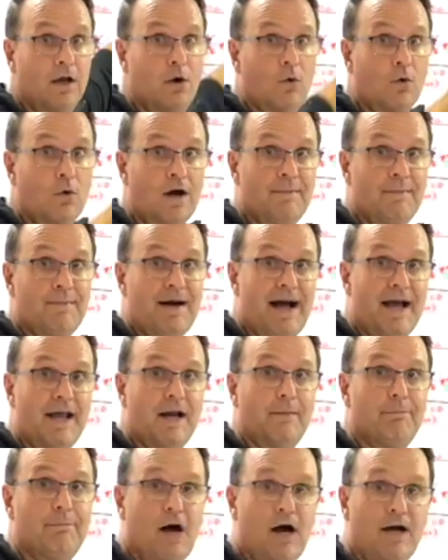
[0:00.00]
Or am I in
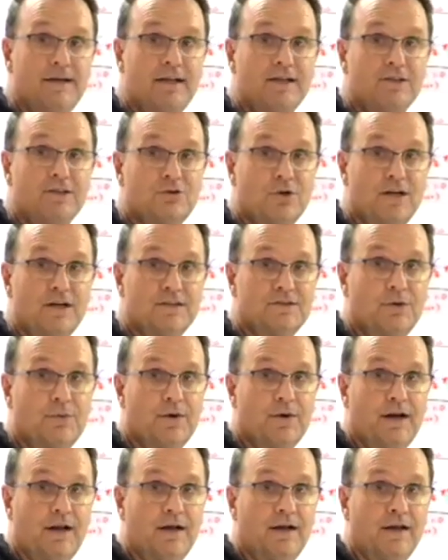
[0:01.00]
a bonding trust
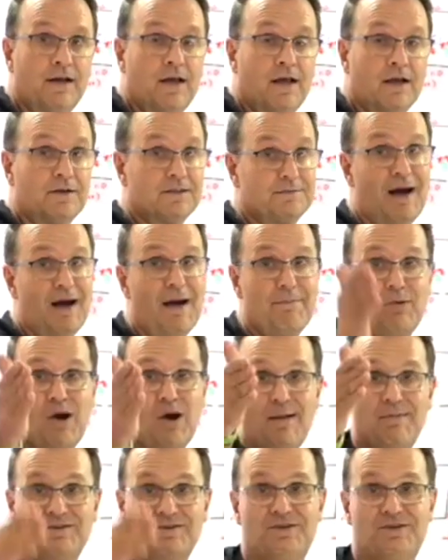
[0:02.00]
arena? Because my
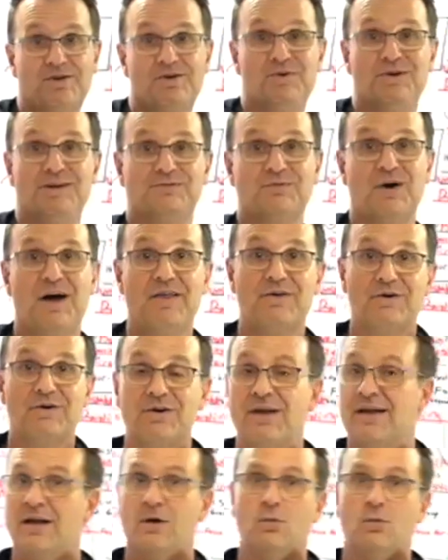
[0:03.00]
promise to you is
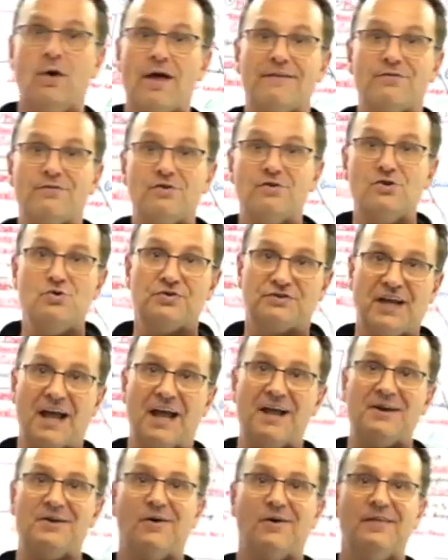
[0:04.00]
whether wherever you
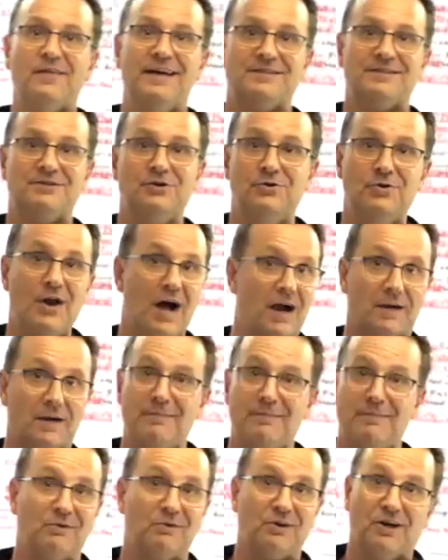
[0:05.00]
stand on this, you're not going
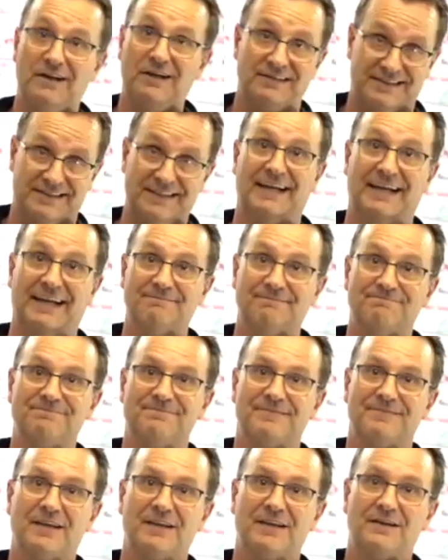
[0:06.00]
to be able to unsee it.
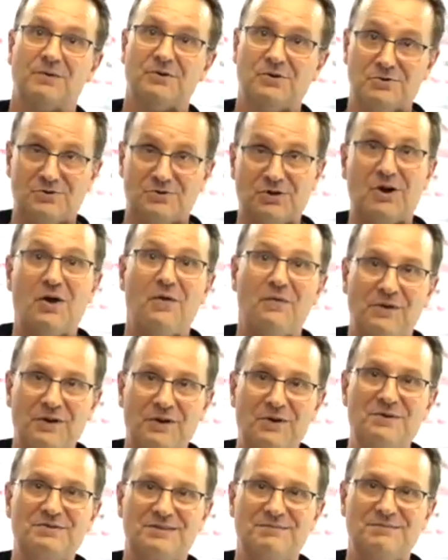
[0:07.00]
When you turn on the
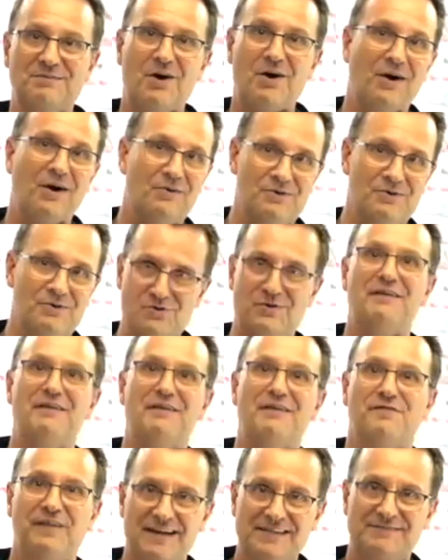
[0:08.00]
news tomorrow and you get
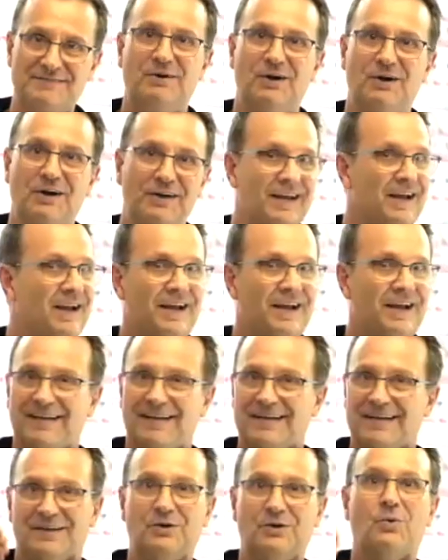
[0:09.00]
in Facebook,
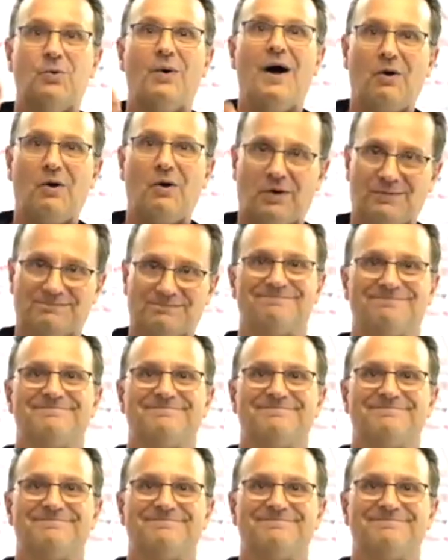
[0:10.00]
you're welcome.